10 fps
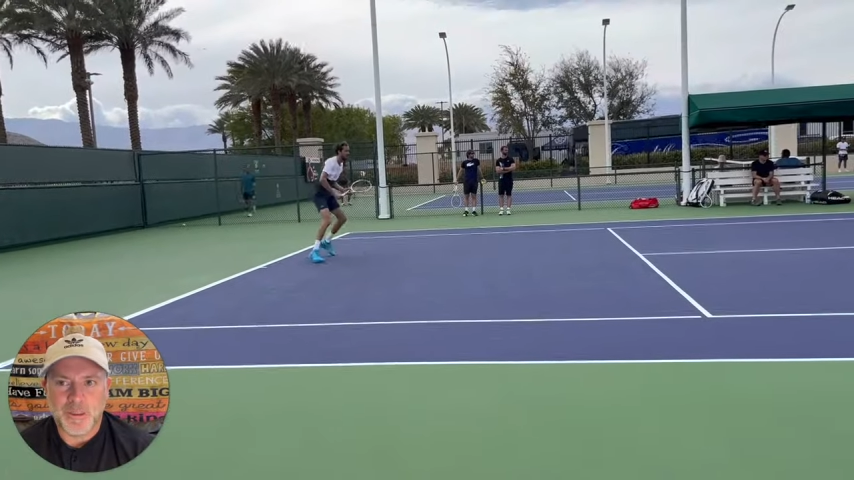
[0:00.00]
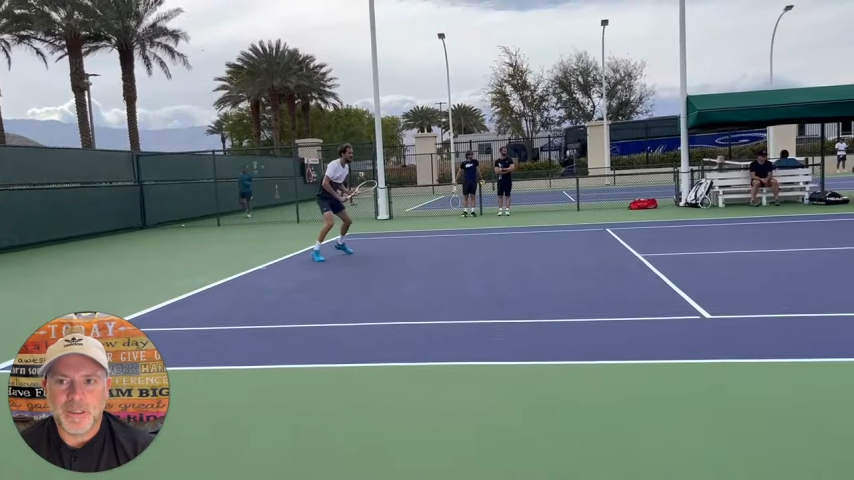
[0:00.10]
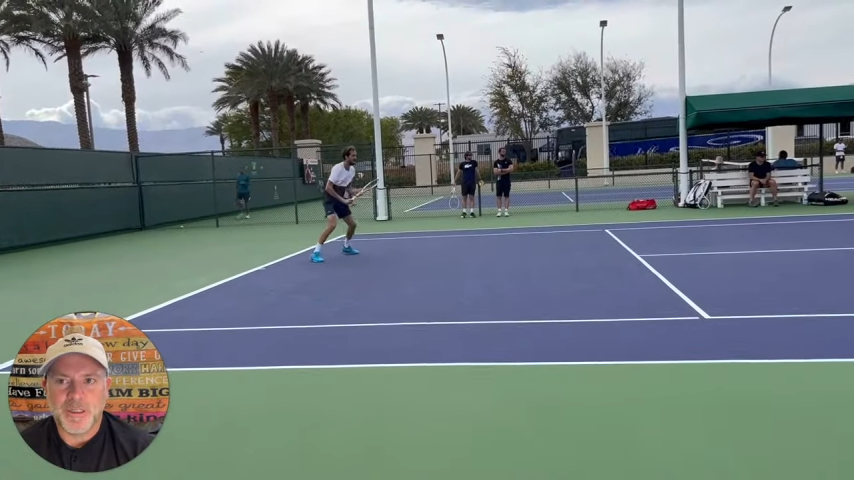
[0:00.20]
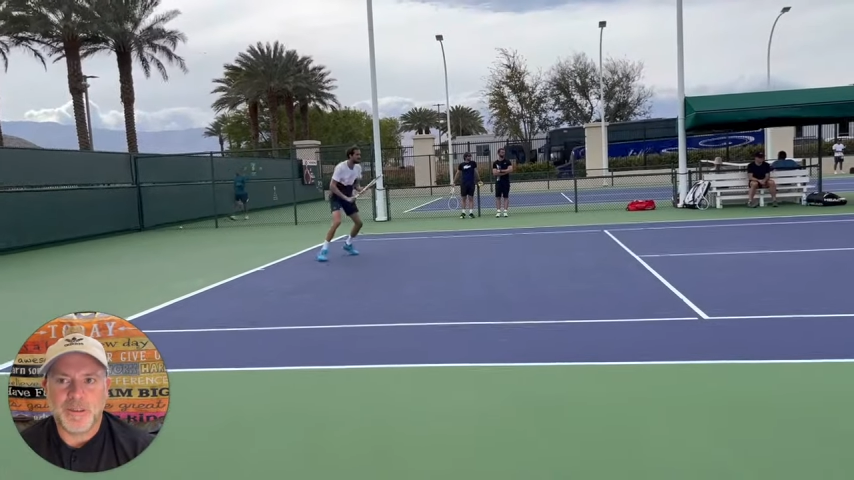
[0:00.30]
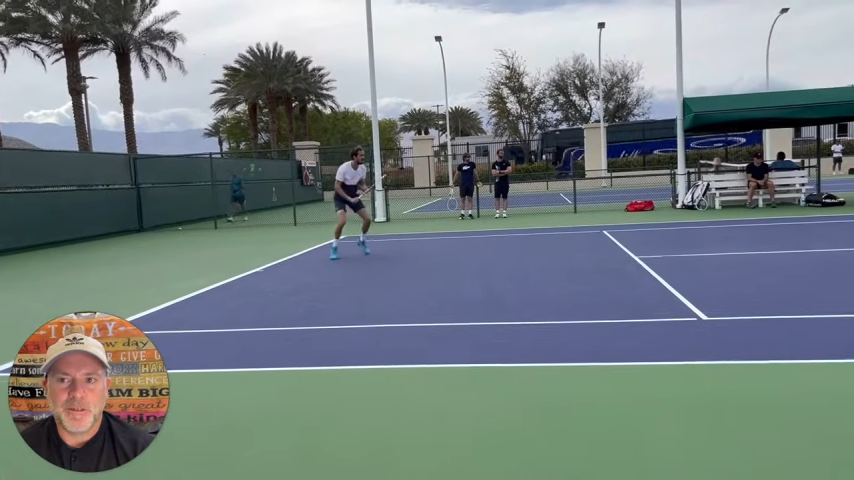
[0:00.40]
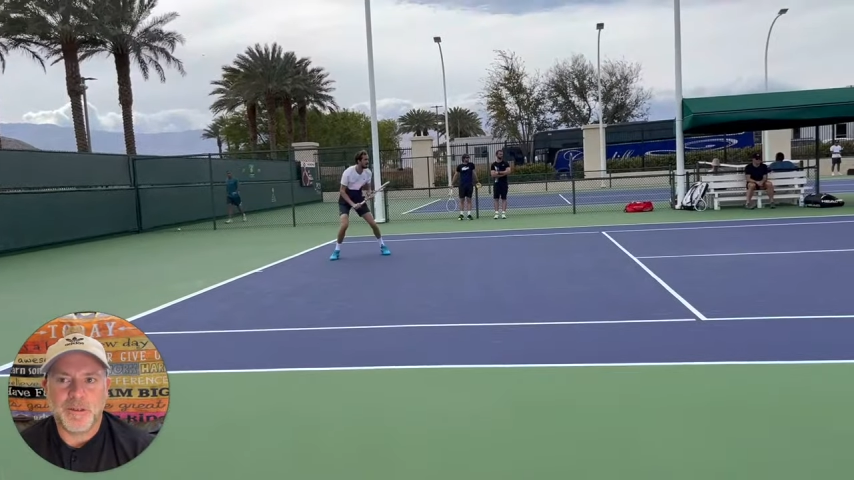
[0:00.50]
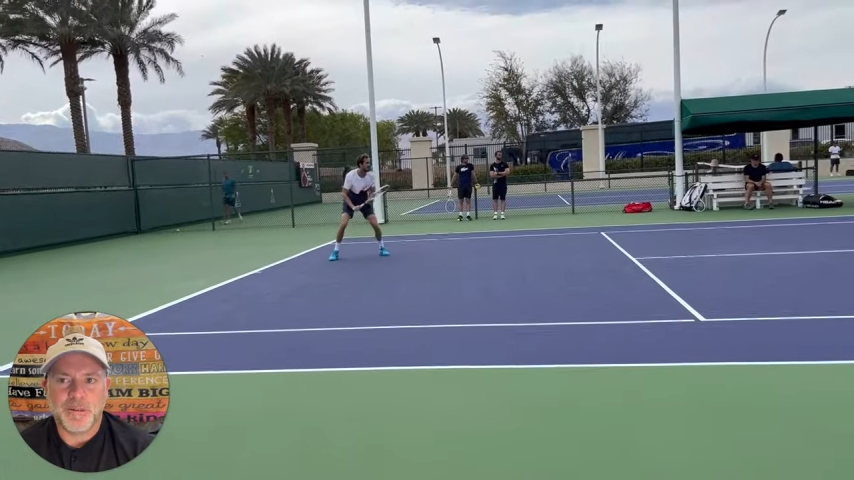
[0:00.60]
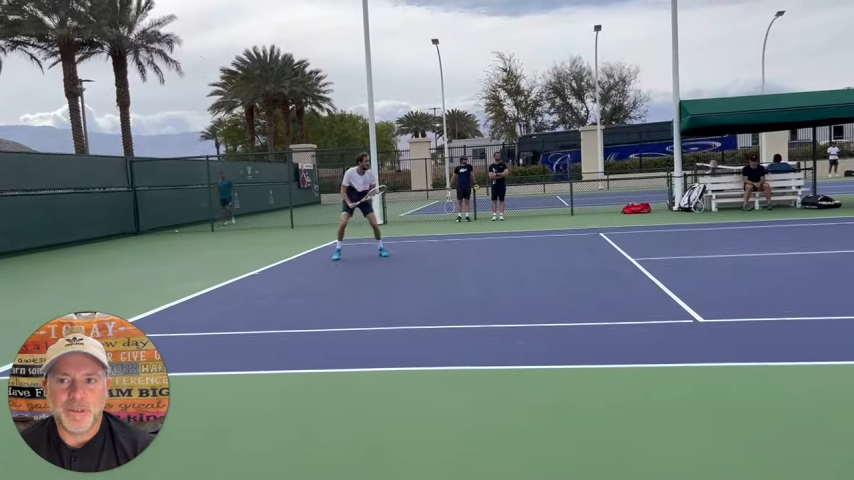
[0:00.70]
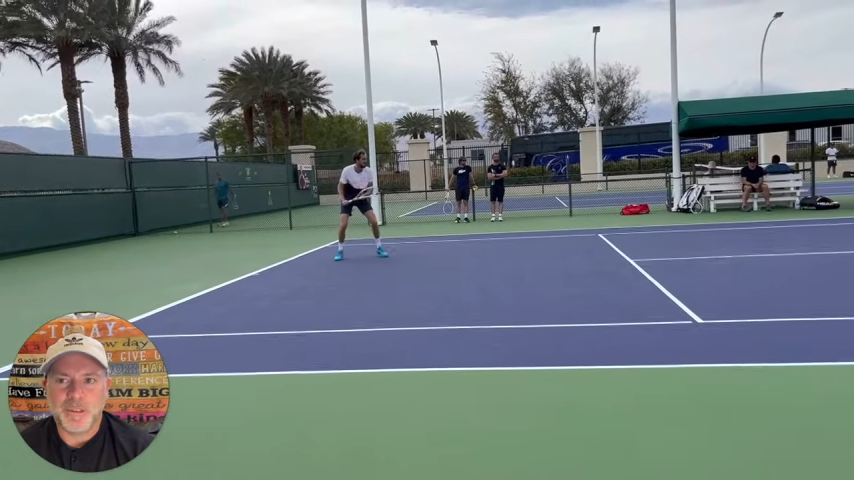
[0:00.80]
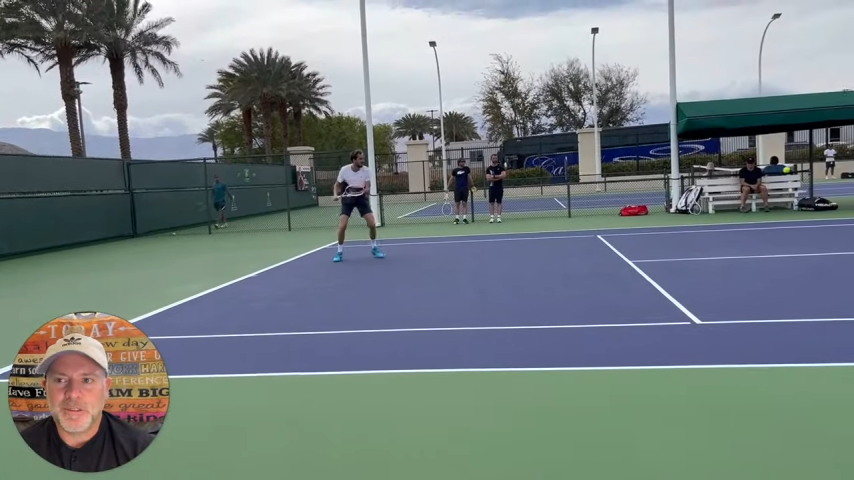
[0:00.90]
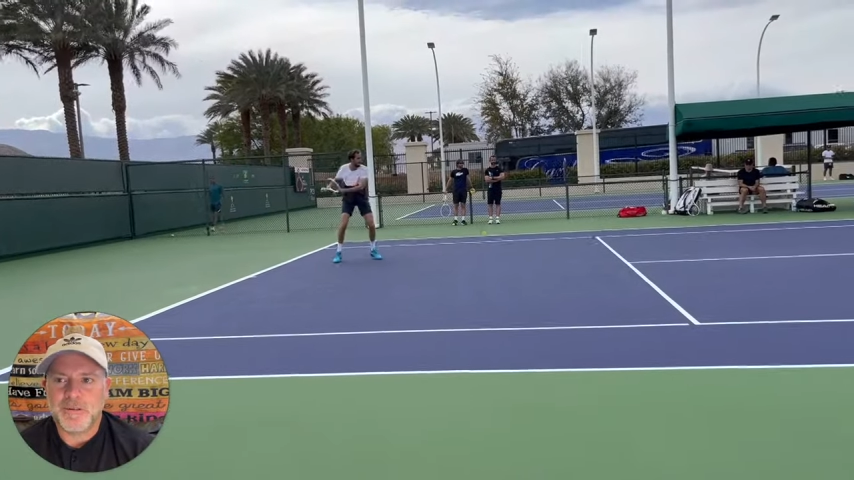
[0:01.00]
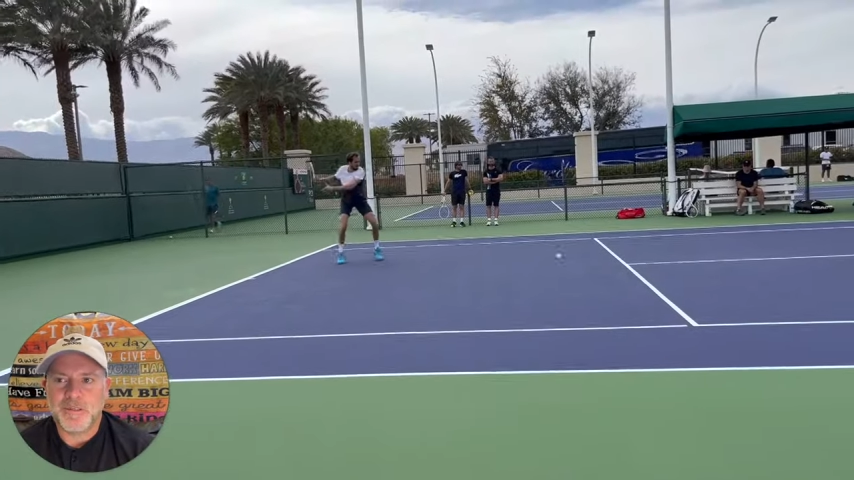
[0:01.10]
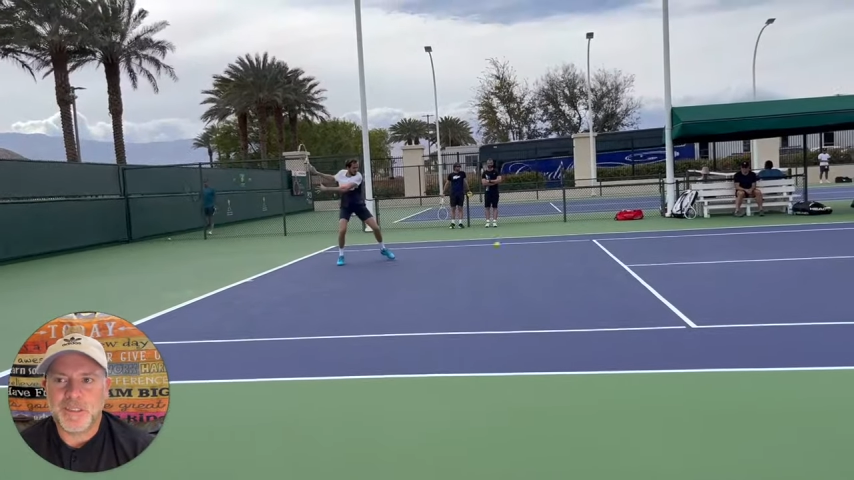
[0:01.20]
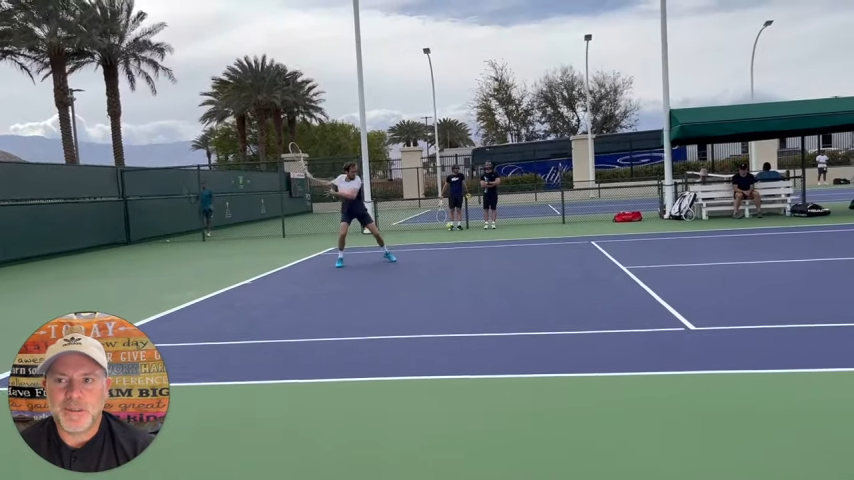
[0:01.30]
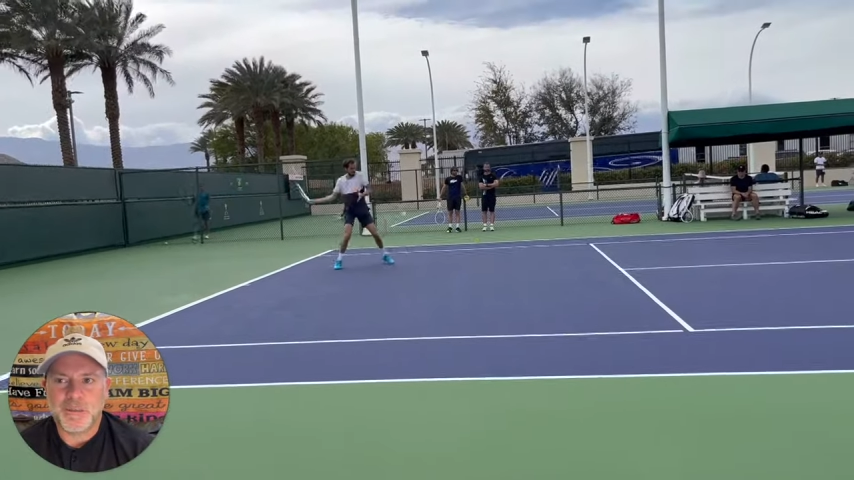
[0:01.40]
and always
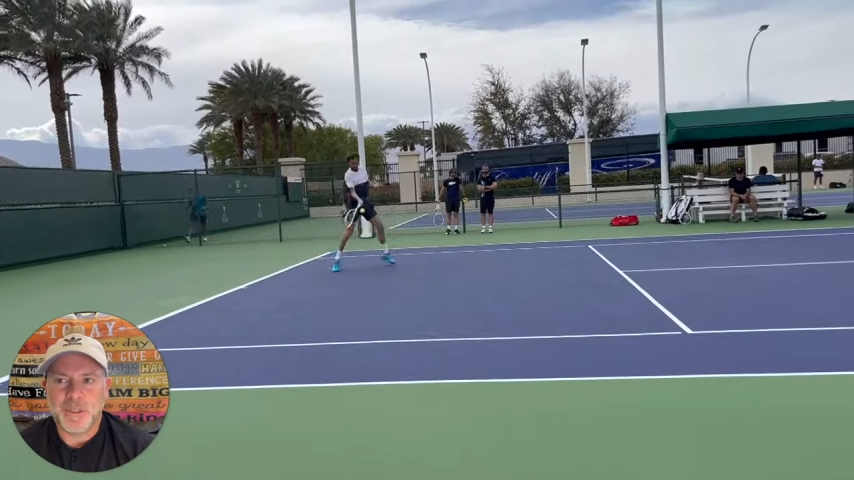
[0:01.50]
seem